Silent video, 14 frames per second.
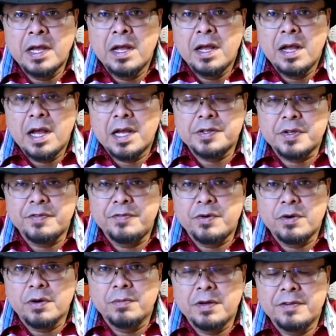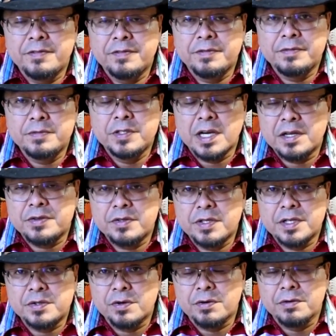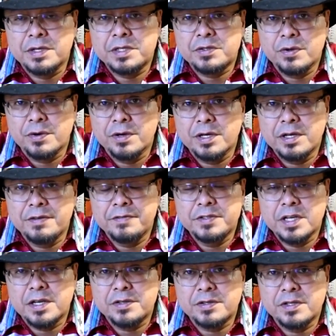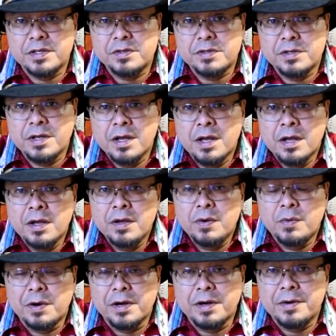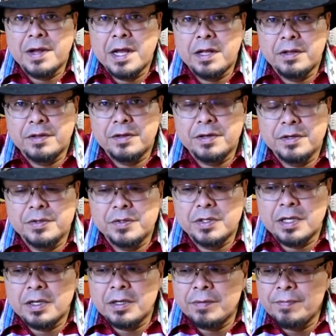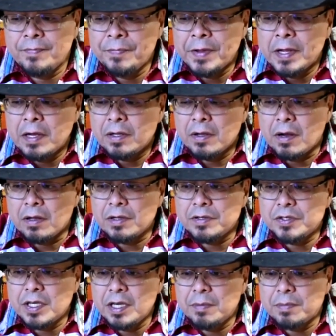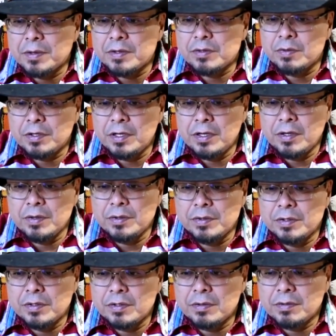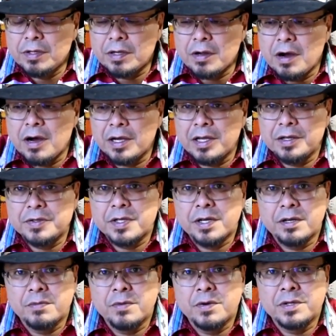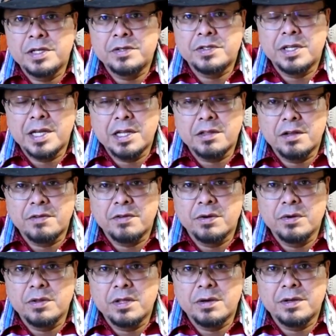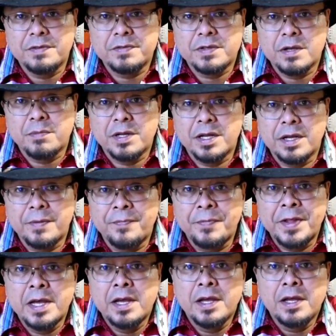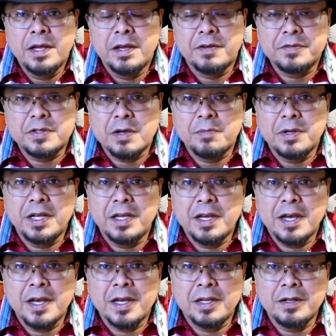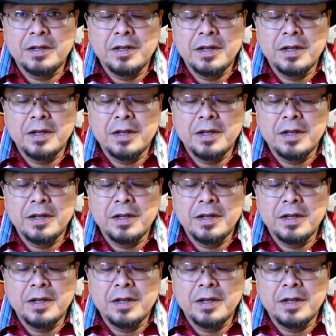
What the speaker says: as a form of justice or restorative justice, where elders and knowledge keepers would use the talking ceremonies to get the truth out of somebody. If somebody had